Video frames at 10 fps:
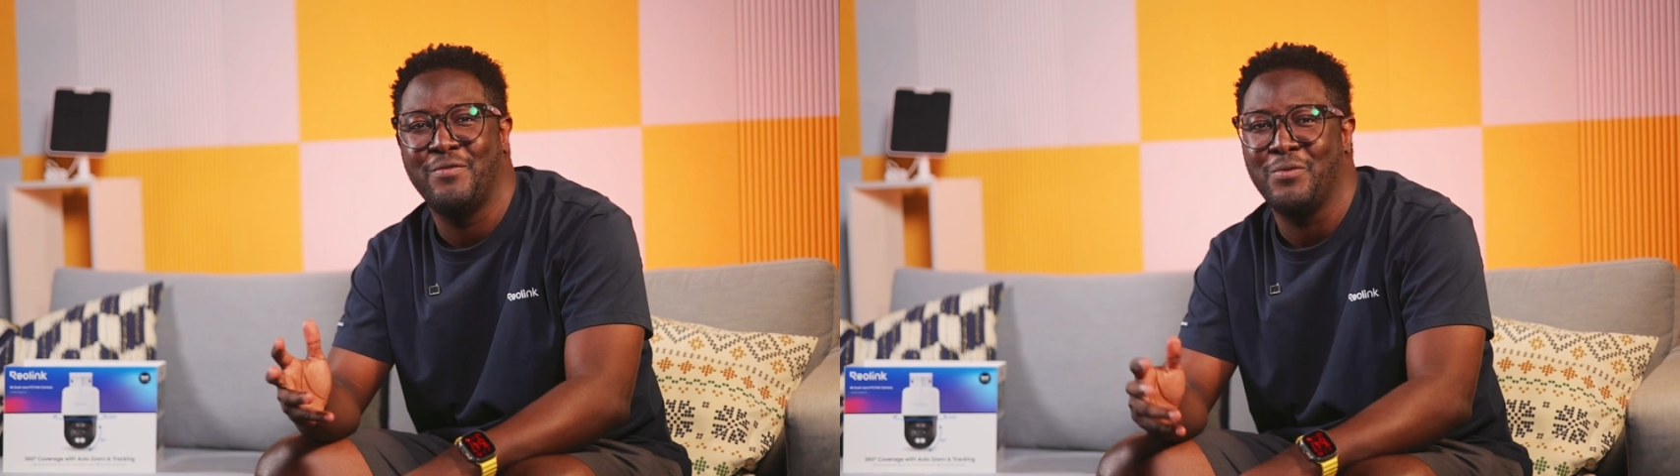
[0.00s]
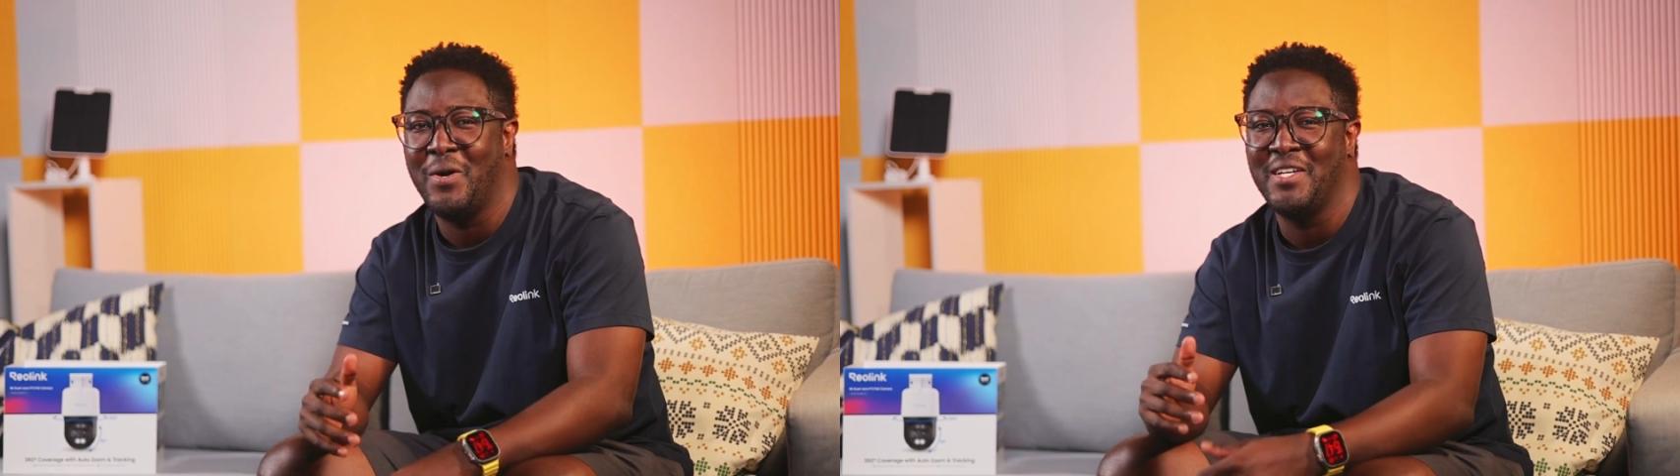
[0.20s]

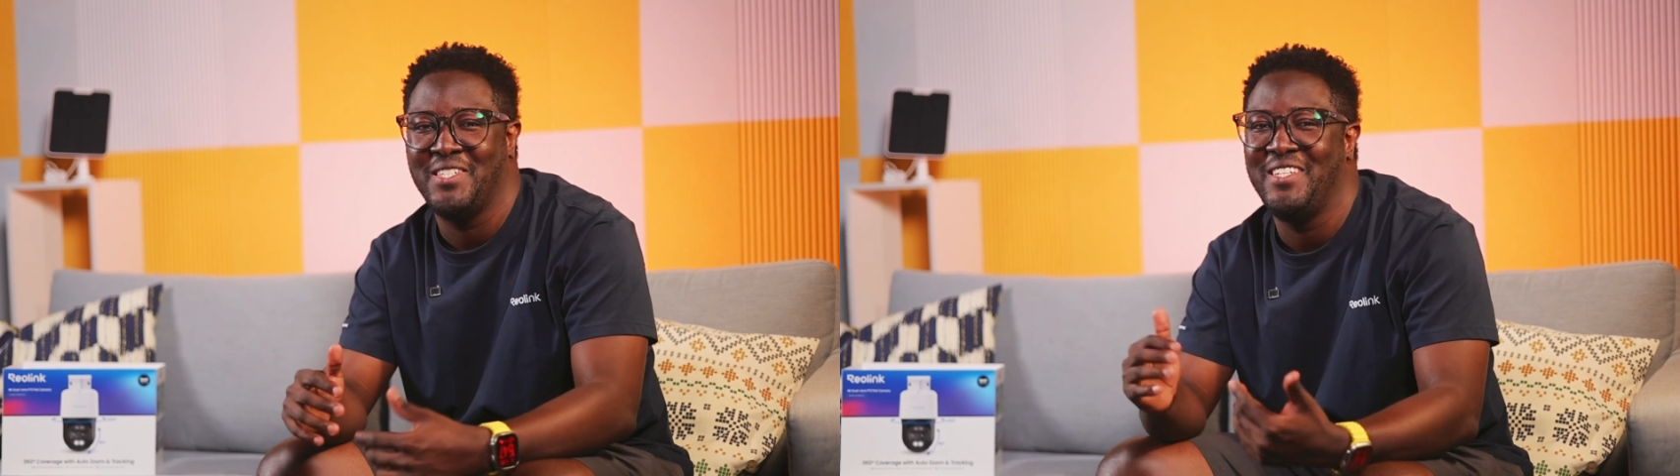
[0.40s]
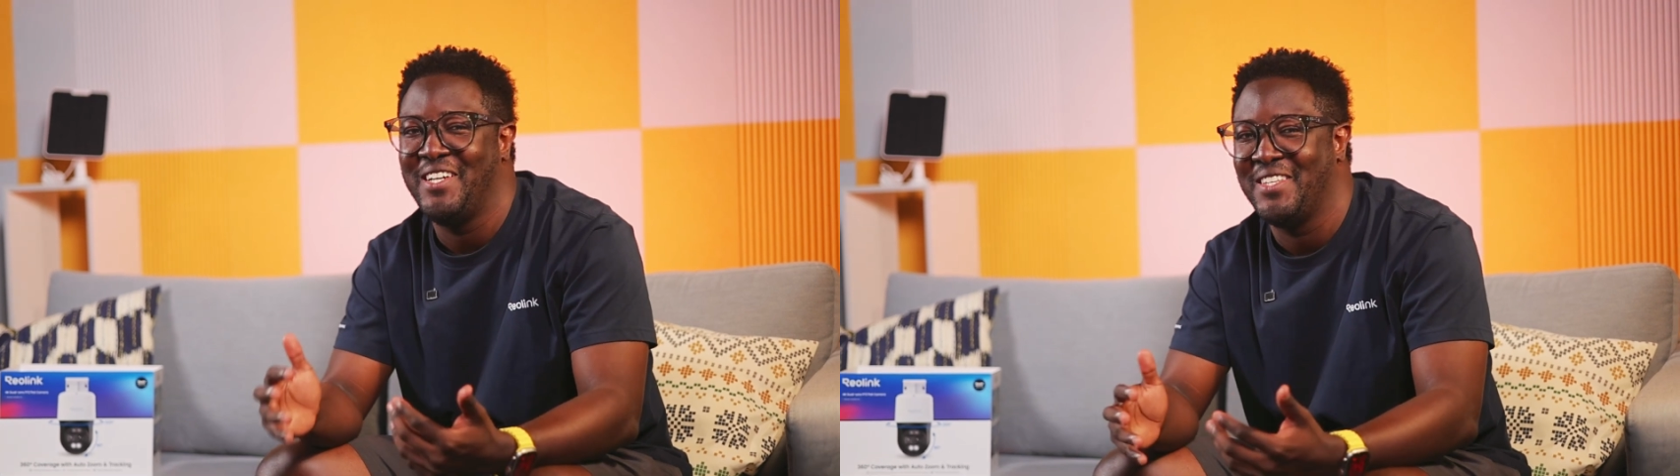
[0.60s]
you for
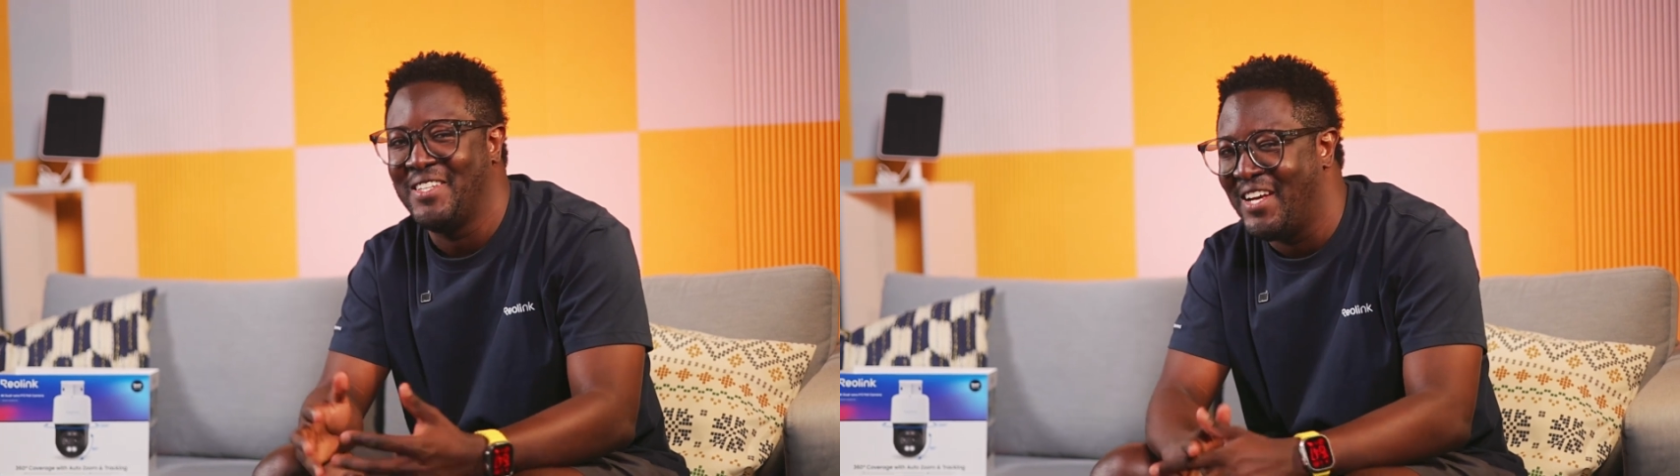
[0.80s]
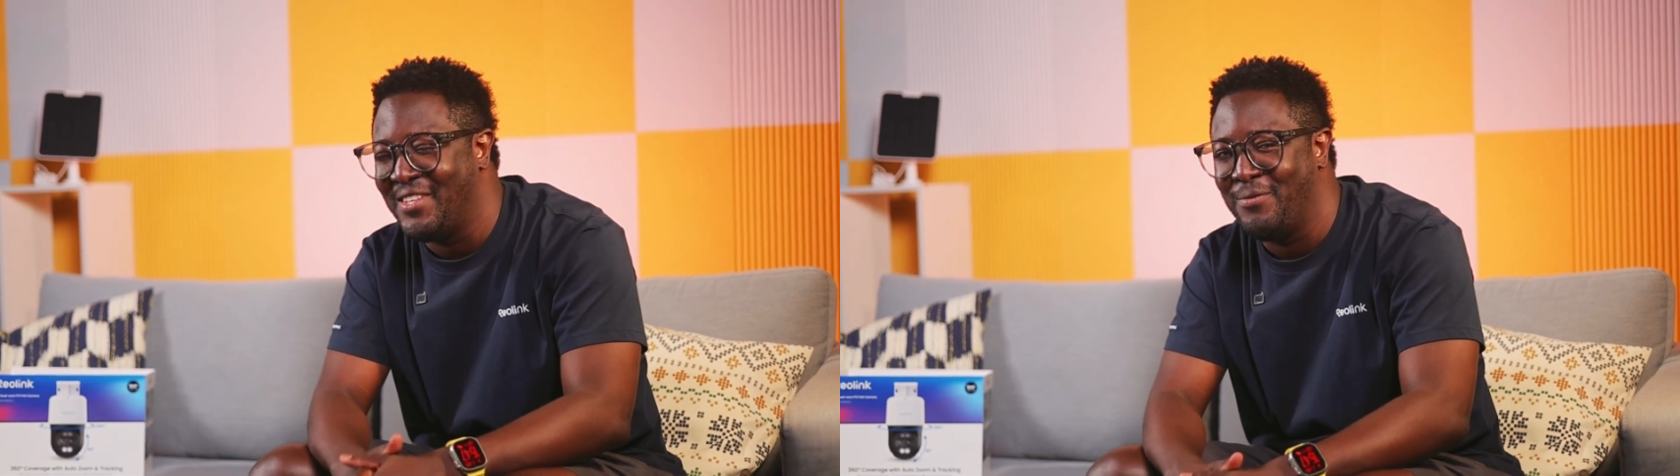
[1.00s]
watching yet
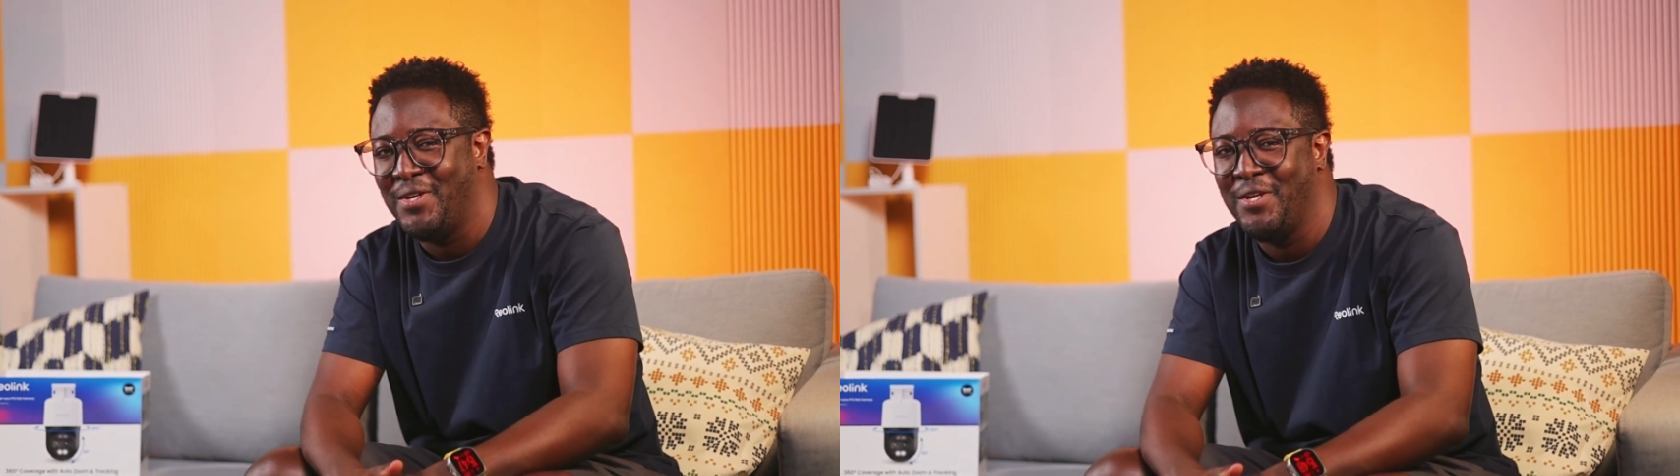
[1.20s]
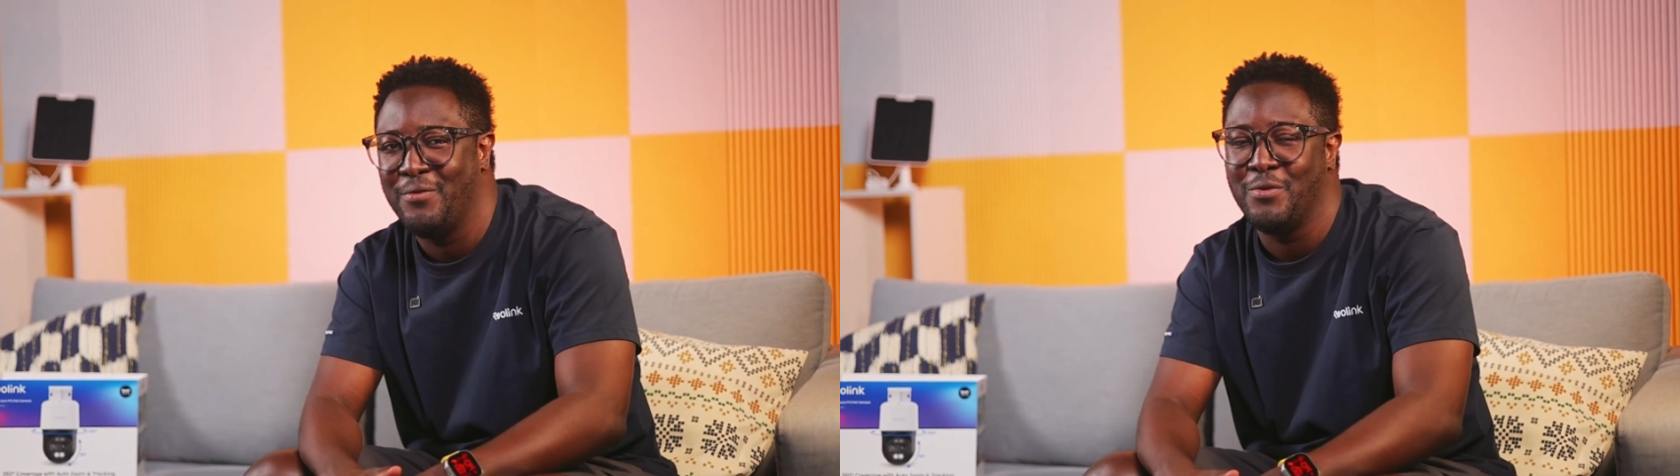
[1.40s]
another
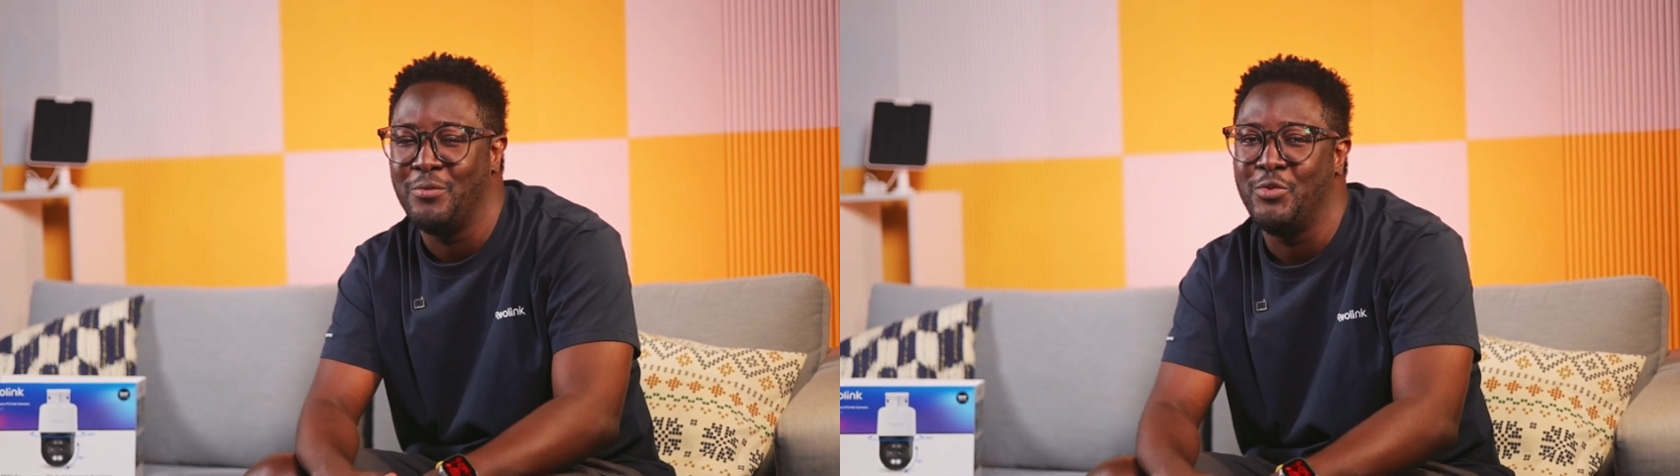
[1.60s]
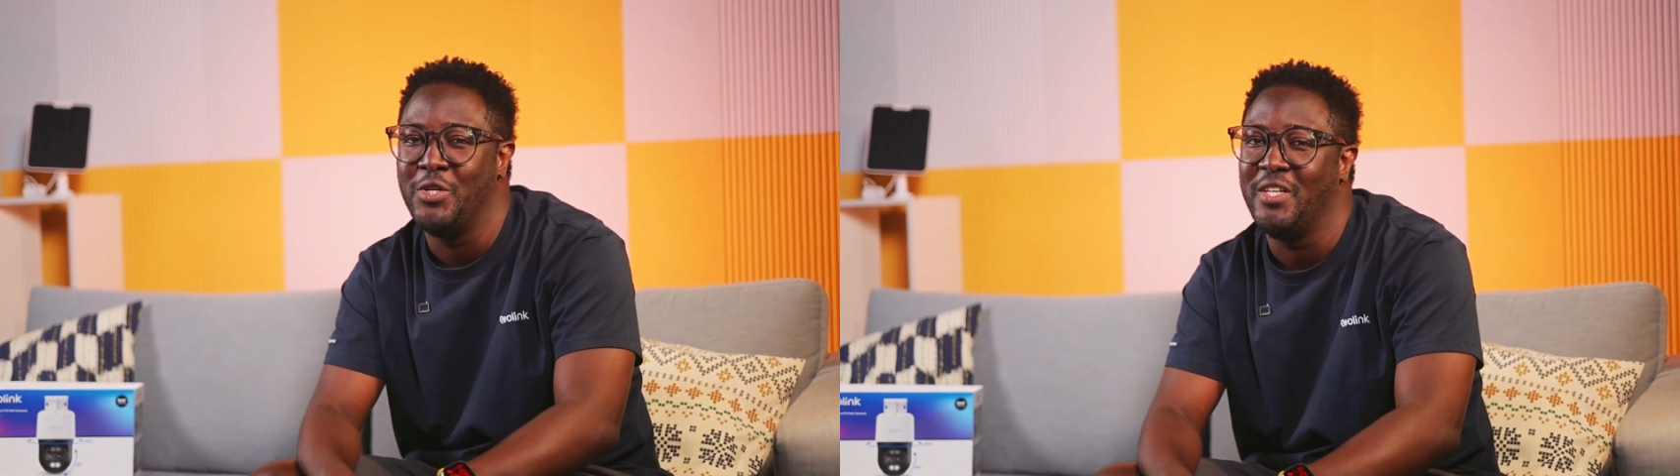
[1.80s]
video
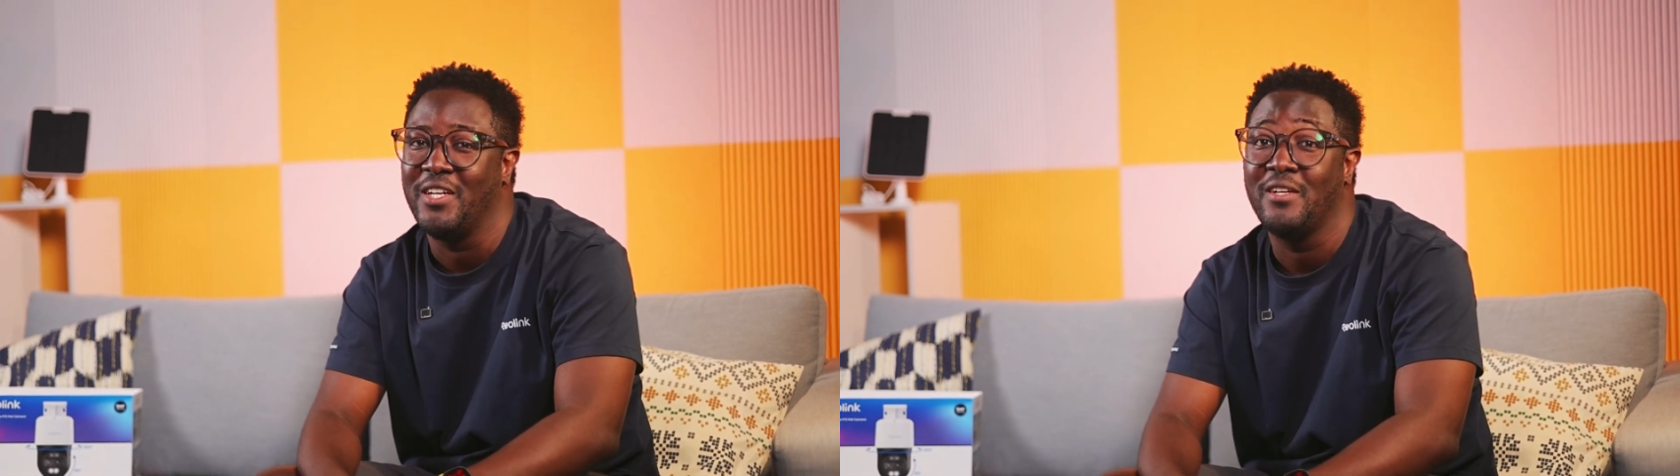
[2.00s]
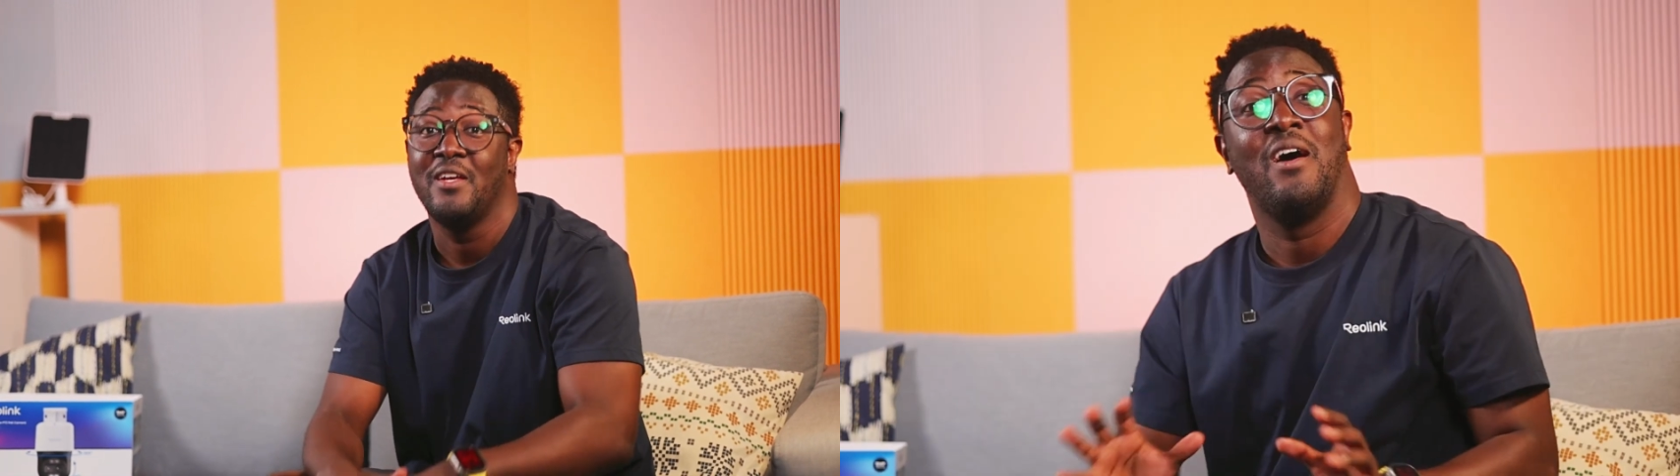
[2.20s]
from
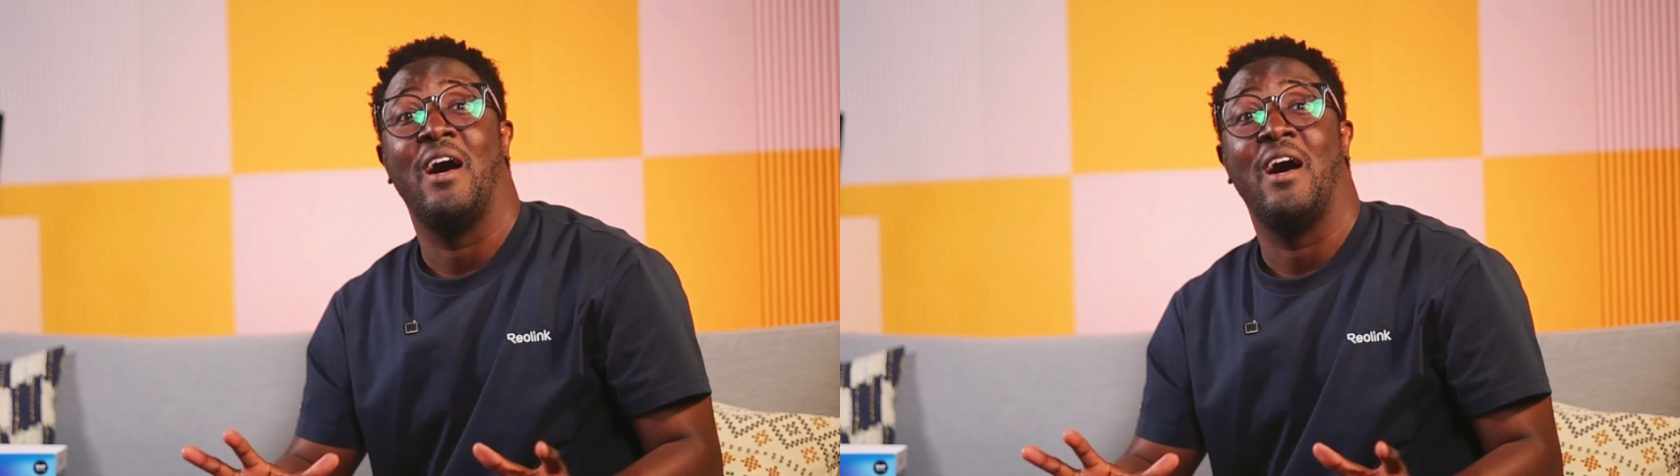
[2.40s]
Reolink.